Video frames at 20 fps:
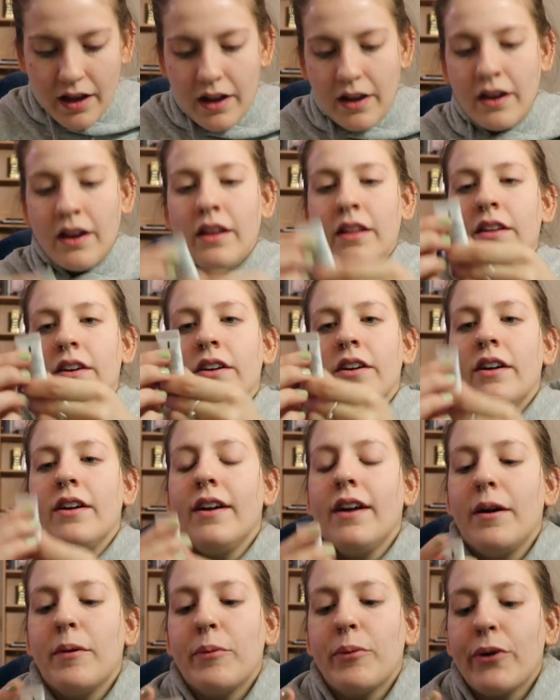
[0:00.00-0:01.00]

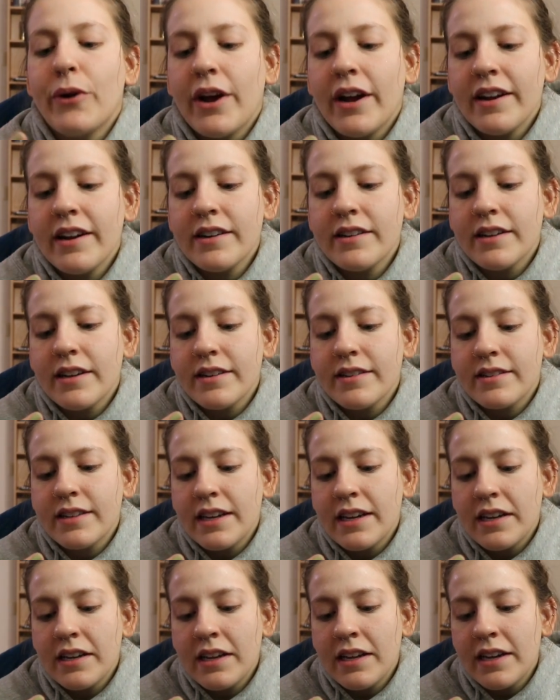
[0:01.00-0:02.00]
Another product I
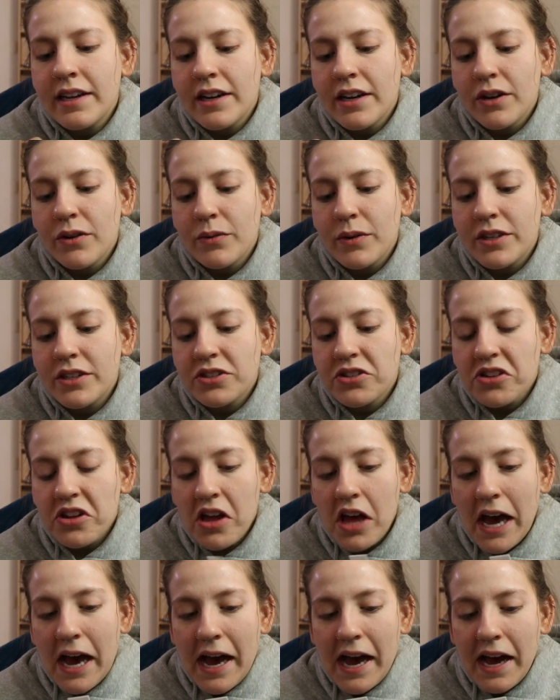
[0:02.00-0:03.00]
see in here, which
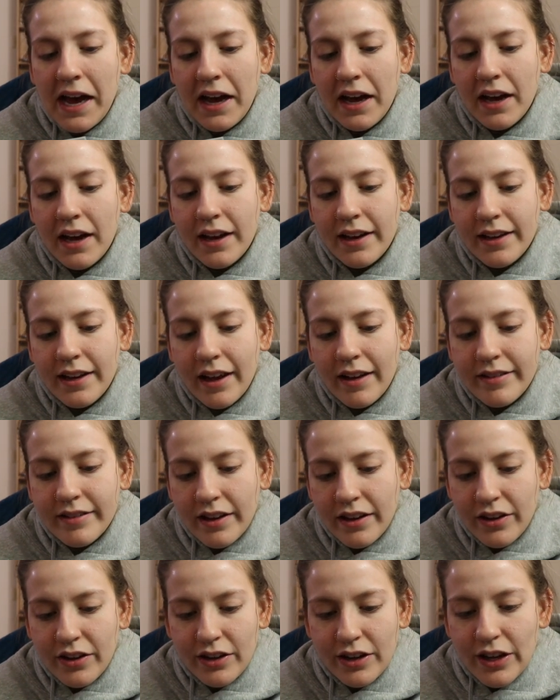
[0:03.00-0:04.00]
I guess
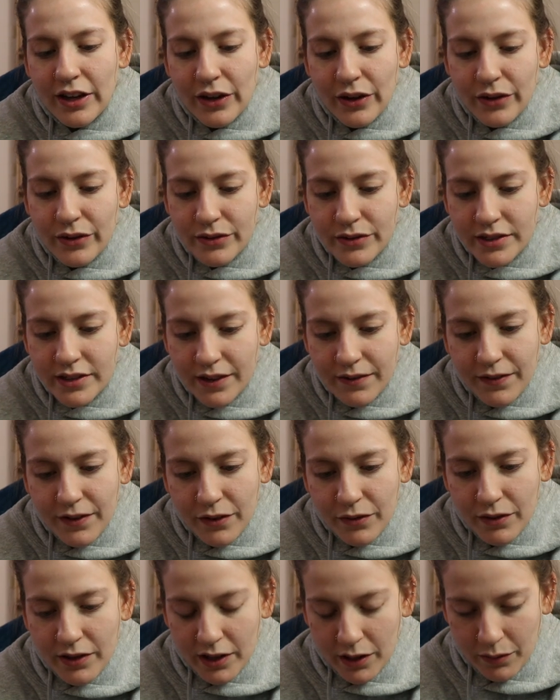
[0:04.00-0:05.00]
I could use if
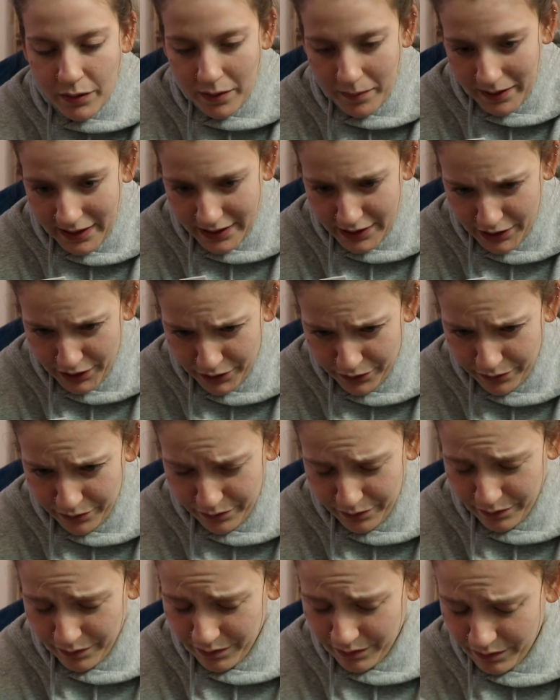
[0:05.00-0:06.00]
you really want me to,
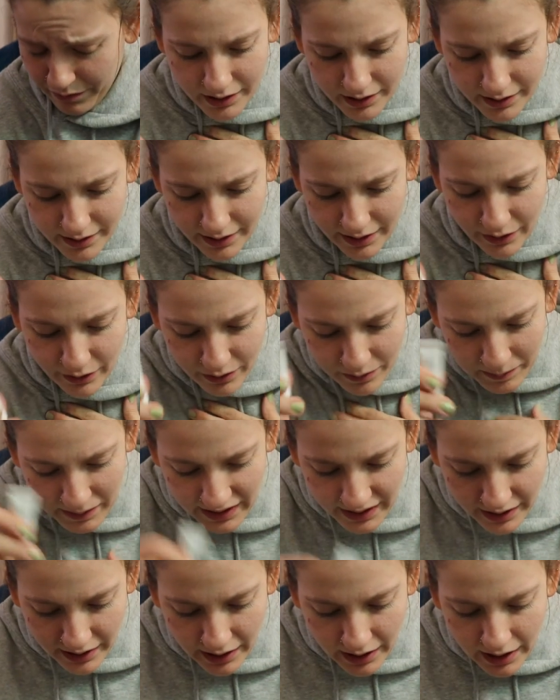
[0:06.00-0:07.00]
excuse
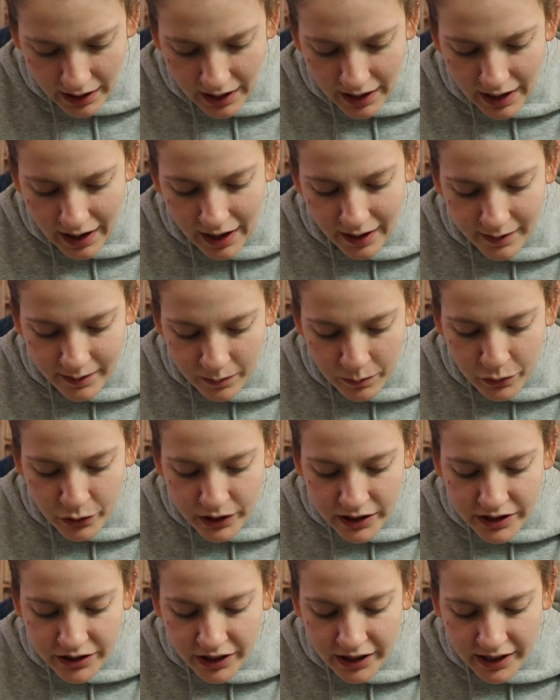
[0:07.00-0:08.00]
me, is a
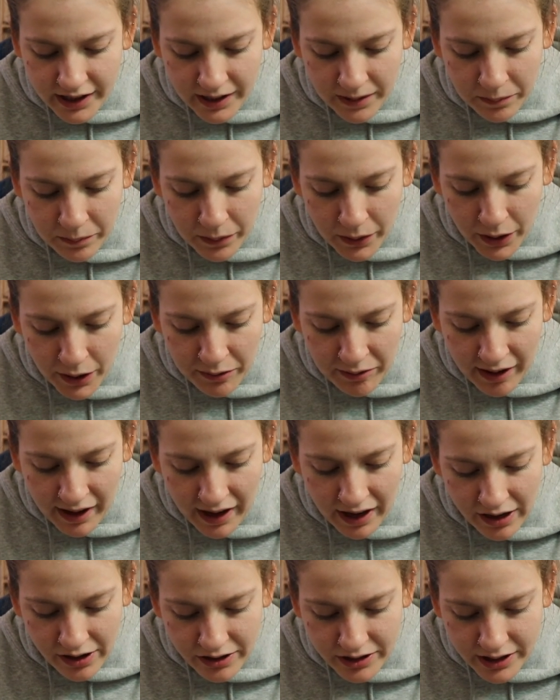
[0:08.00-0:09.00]
moisturizing balm
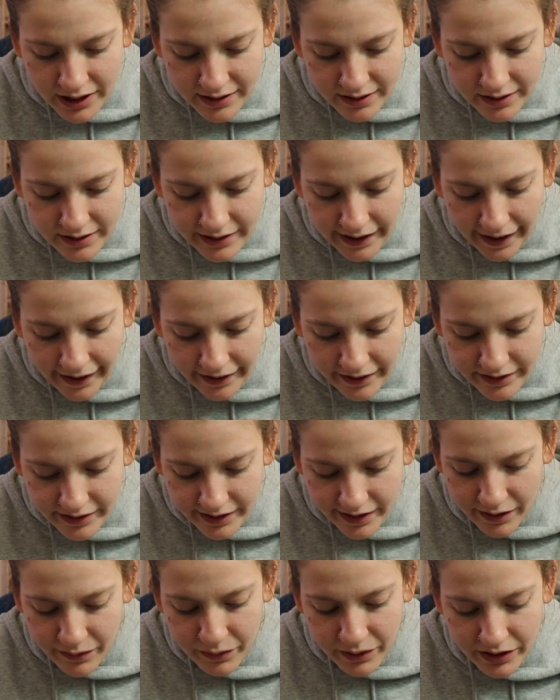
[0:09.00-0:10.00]
that energizes tired
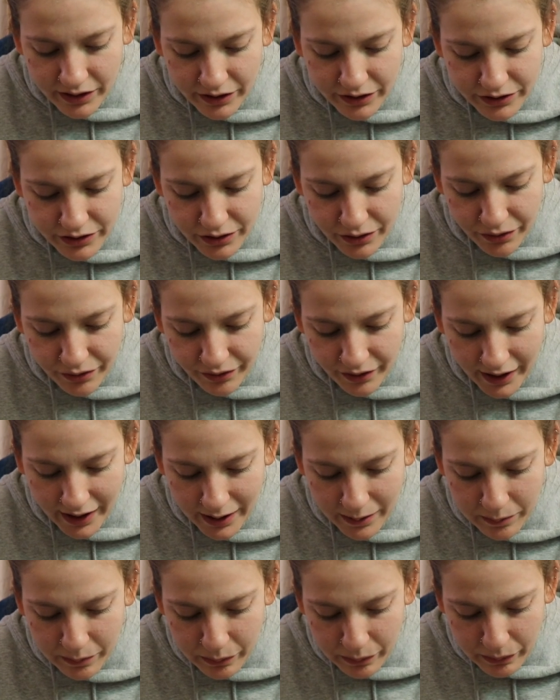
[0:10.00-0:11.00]
skin with ultra
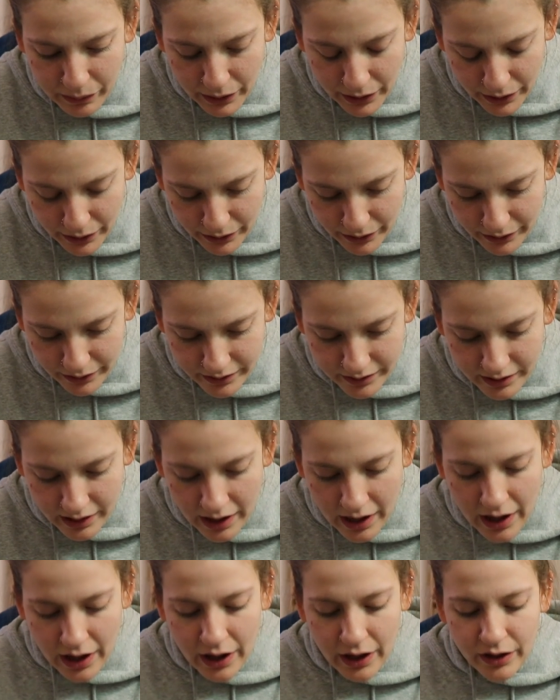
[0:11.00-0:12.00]
fine pearls.
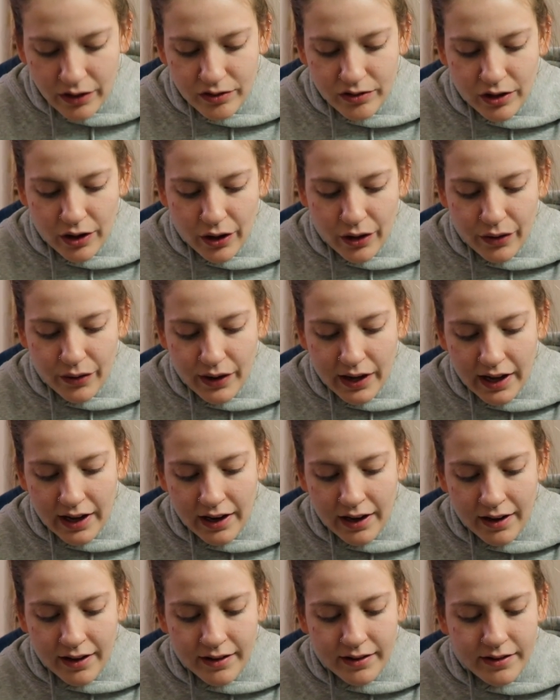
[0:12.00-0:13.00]
So
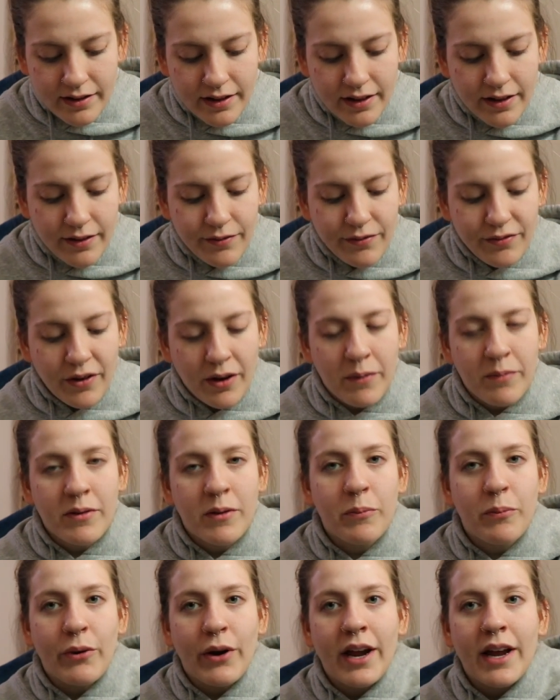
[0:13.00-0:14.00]
it is from
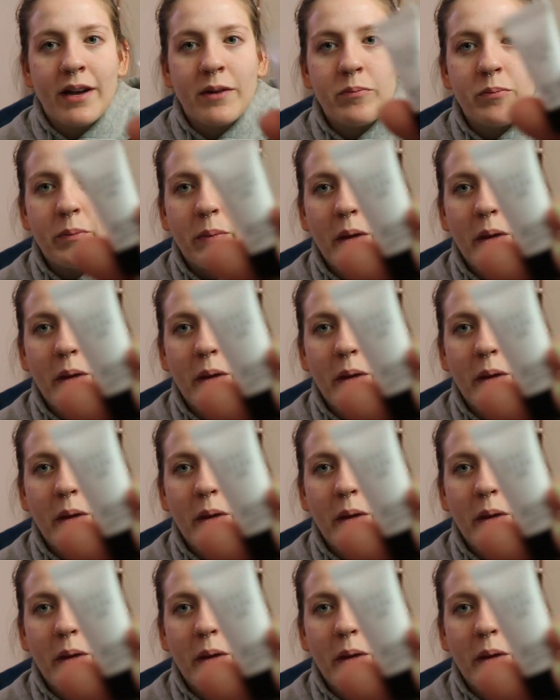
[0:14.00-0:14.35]
the brand